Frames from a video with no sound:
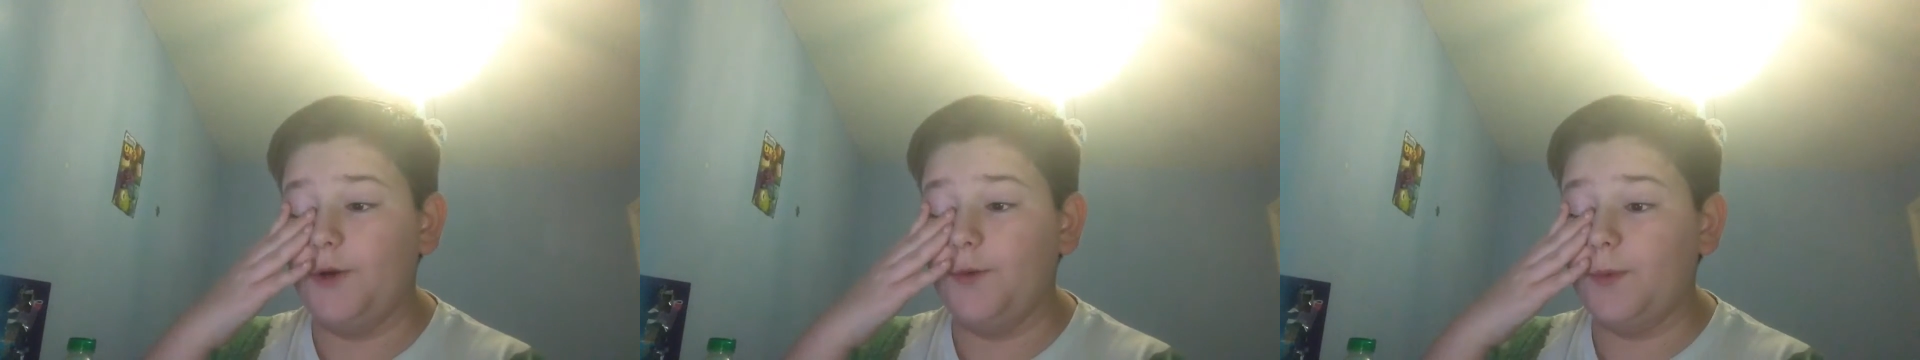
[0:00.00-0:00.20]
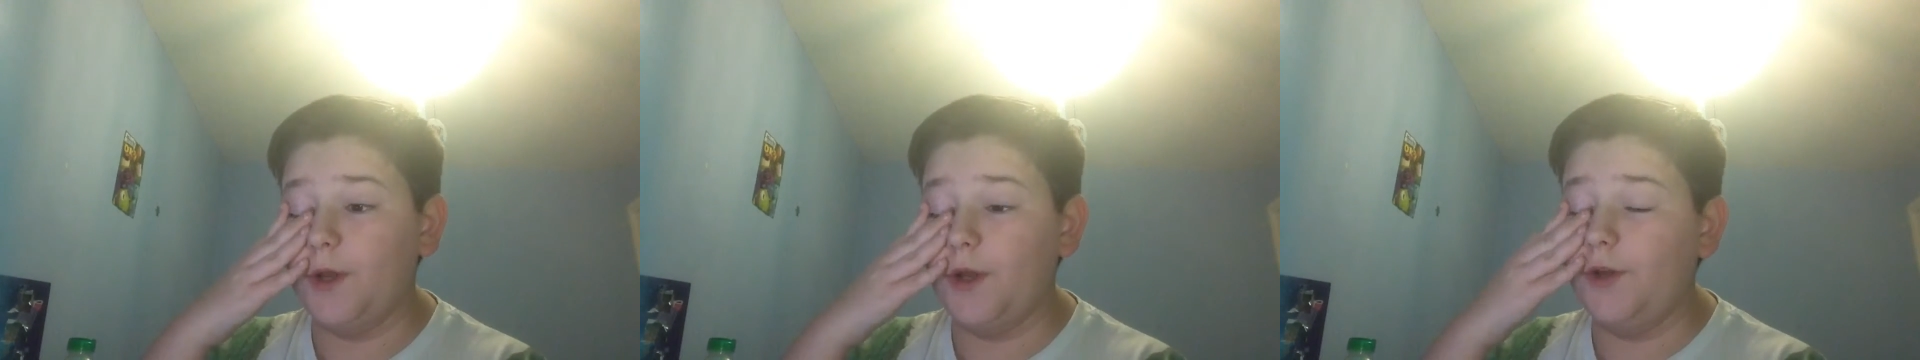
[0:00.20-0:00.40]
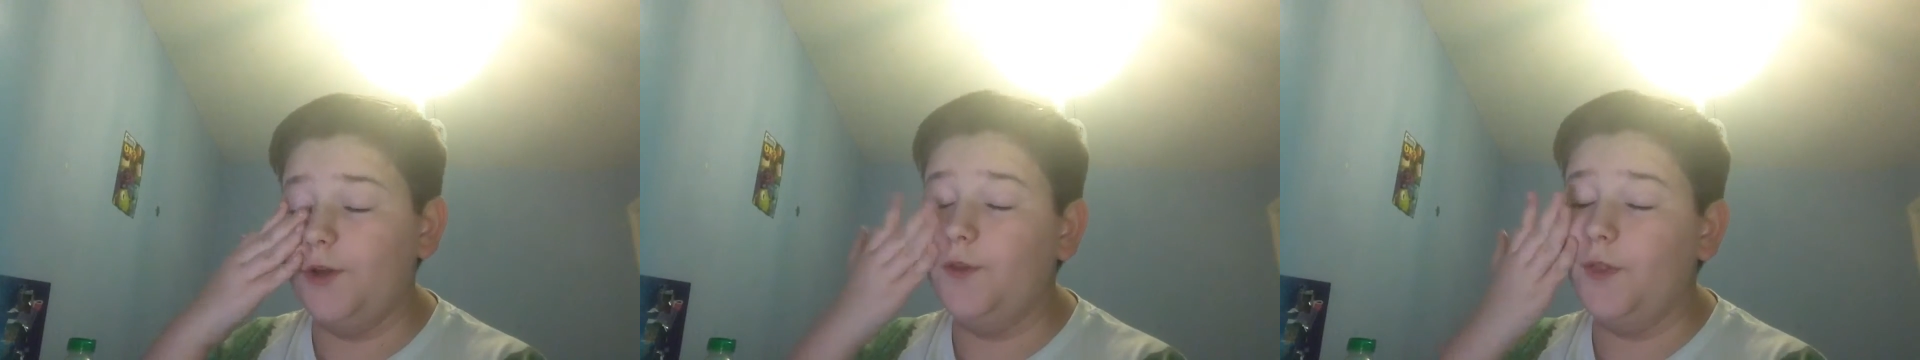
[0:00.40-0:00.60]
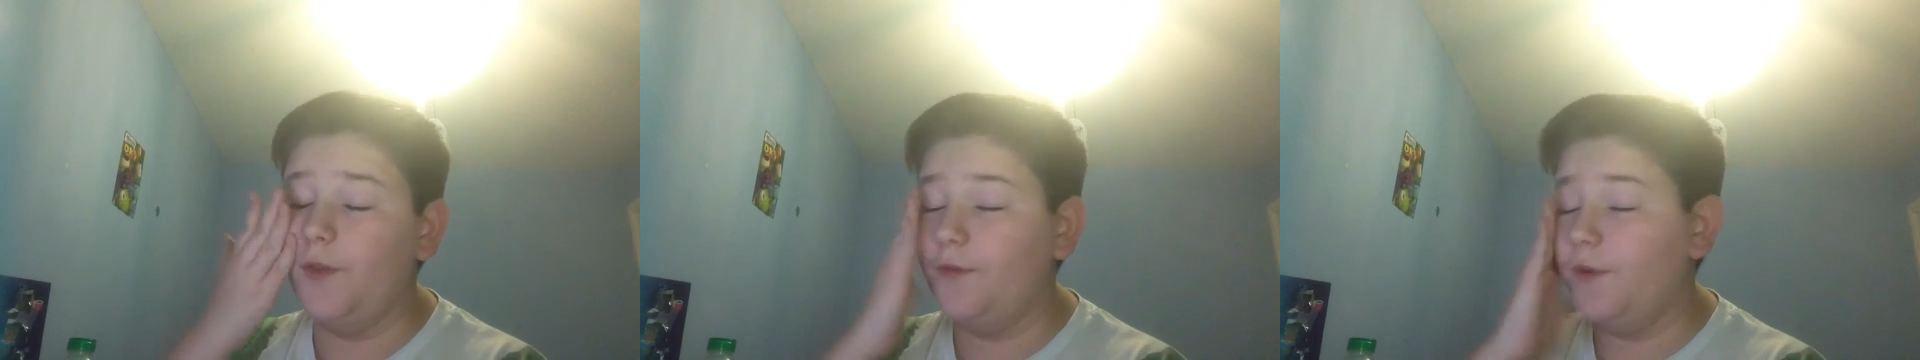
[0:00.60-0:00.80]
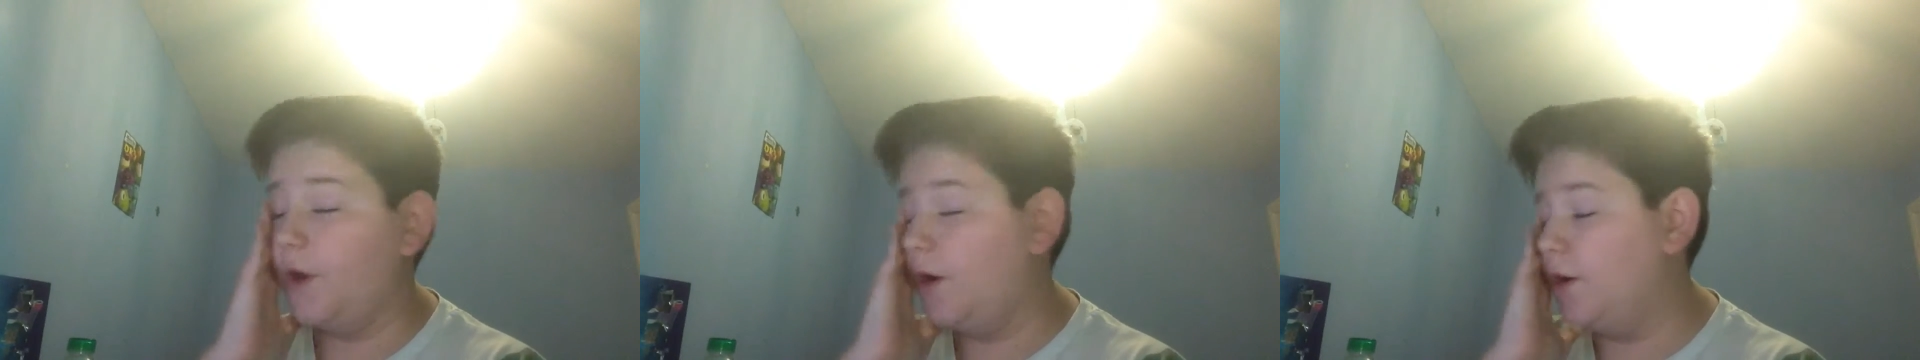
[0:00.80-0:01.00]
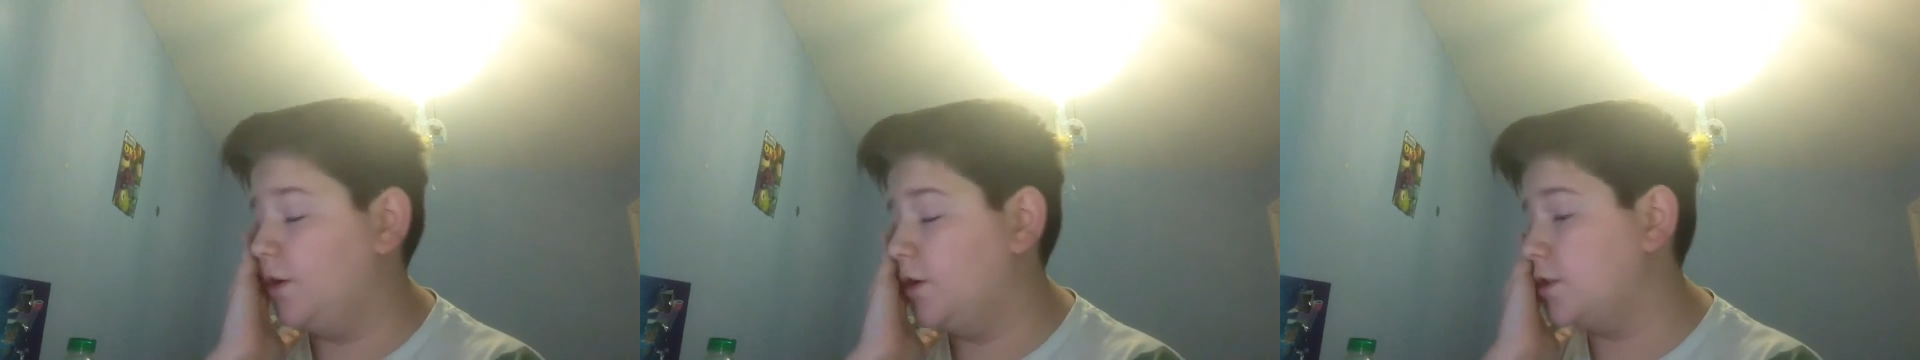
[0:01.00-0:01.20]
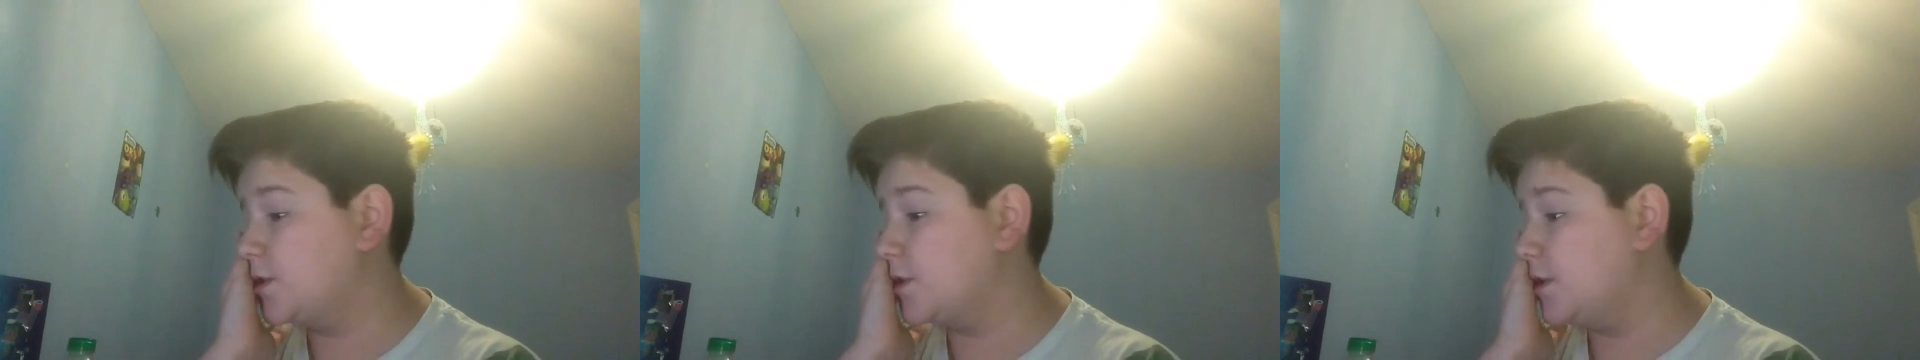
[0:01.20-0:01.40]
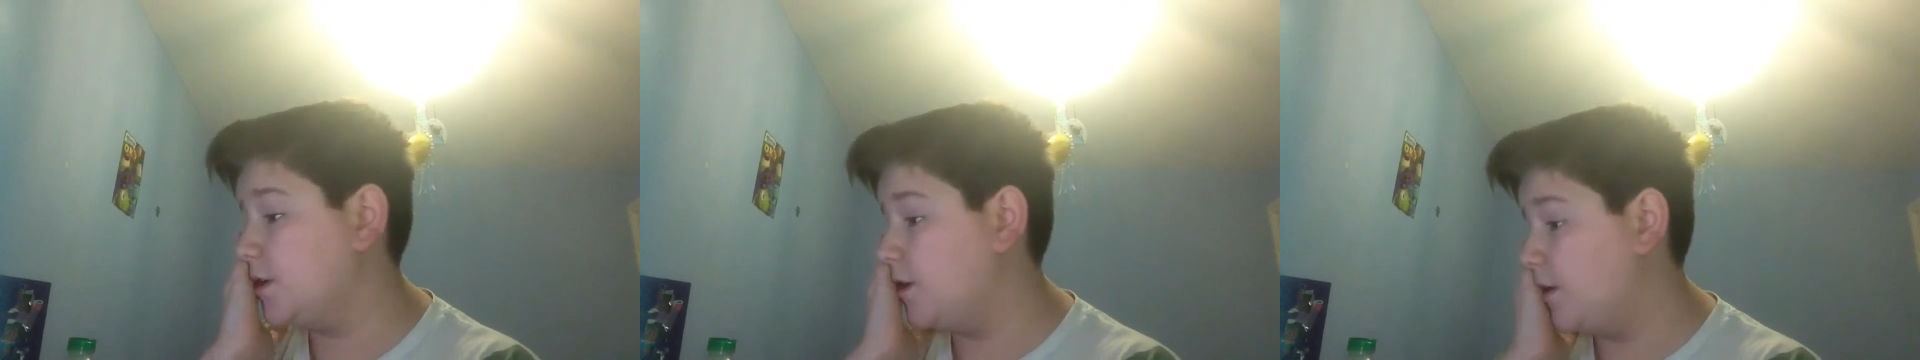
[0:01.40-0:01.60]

upload the vlogs.